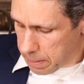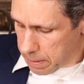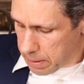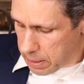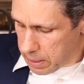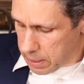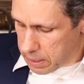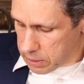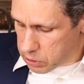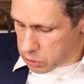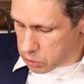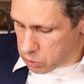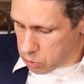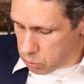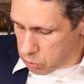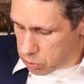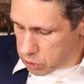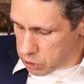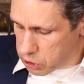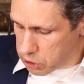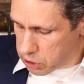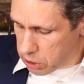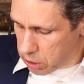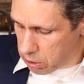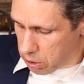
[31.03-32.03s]
It's a
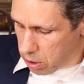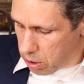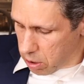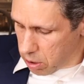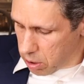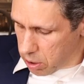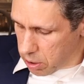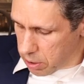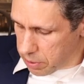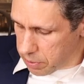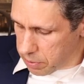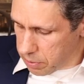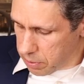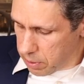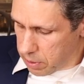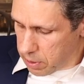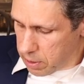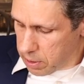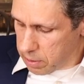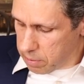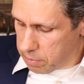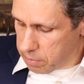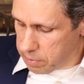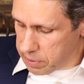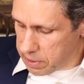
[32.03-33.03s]
tortoiseshell guard
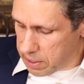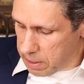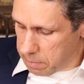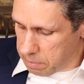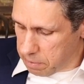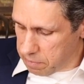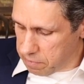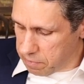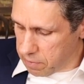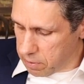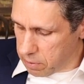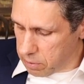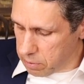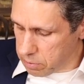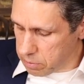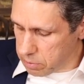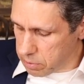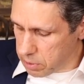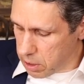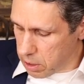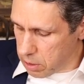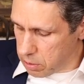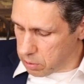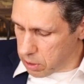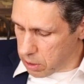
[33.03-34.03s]
with the
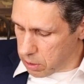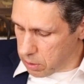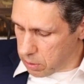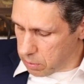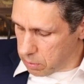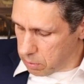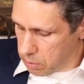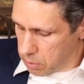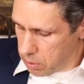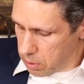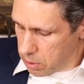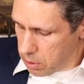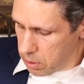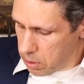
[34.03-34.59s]
Epiphone logo,